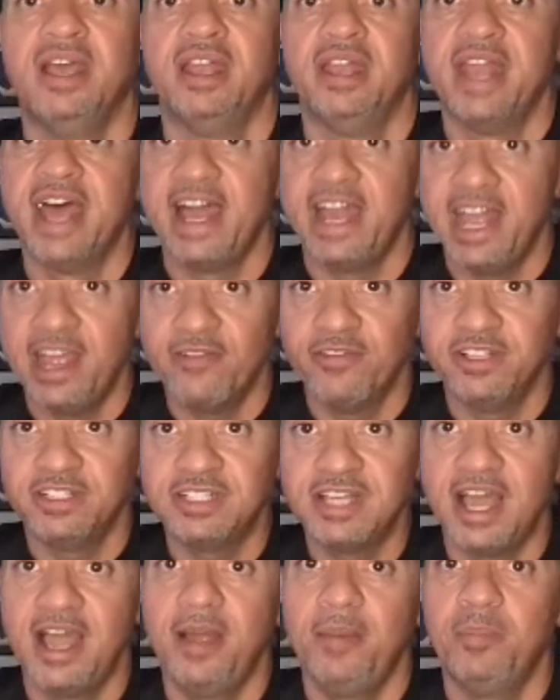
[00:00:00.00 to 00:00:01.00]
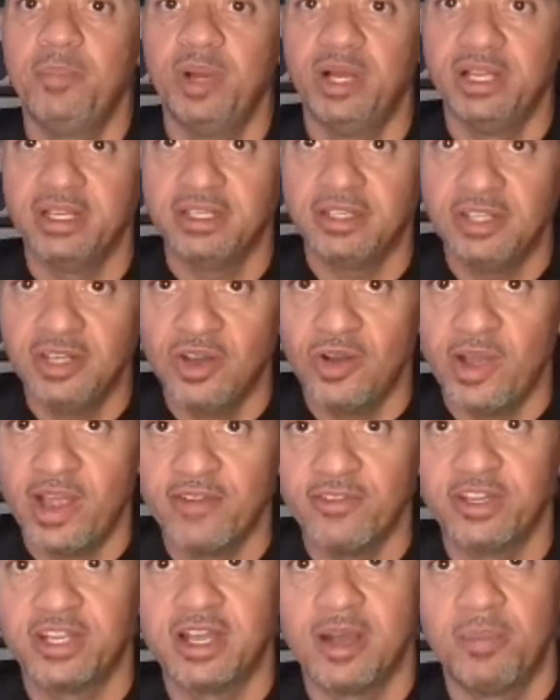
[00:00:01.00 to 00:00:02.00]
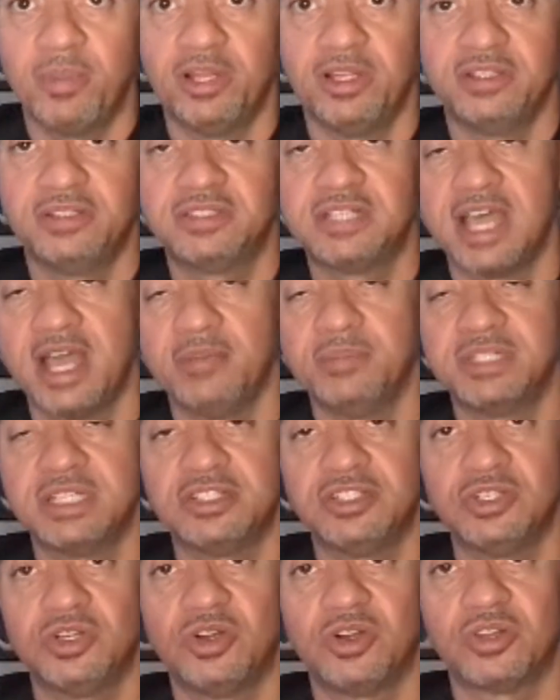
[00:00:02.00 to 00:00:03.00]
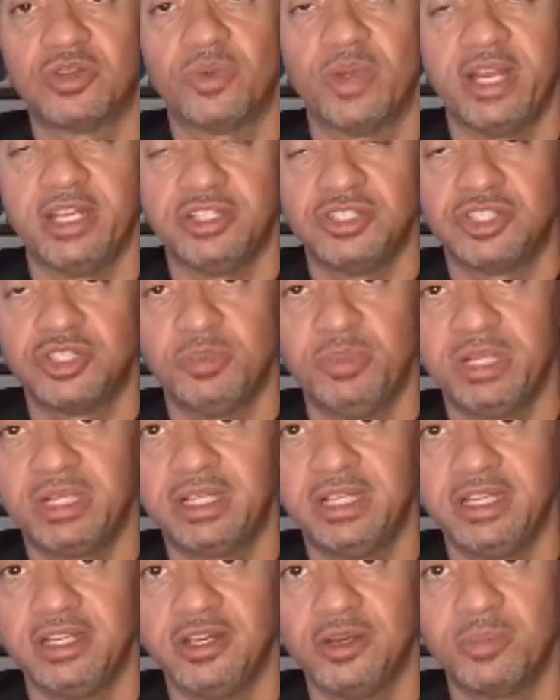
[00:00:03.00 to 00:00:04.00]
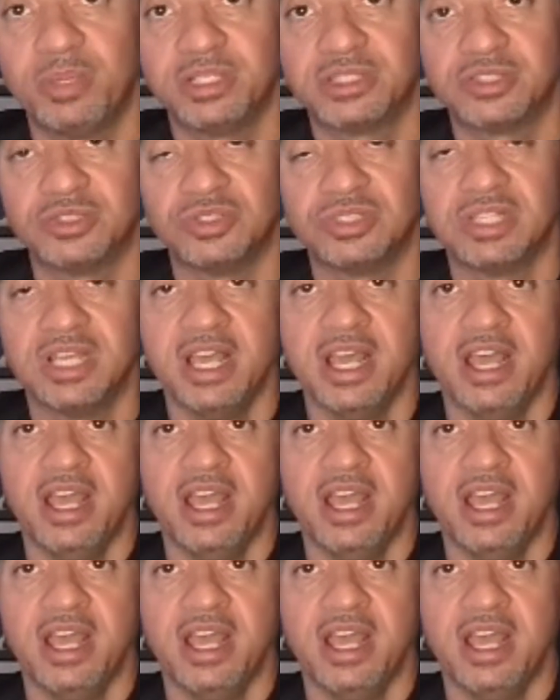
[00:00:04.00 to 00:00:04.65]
Not every time, but every couple of times that you go to the range, you should be cleaning your pistols.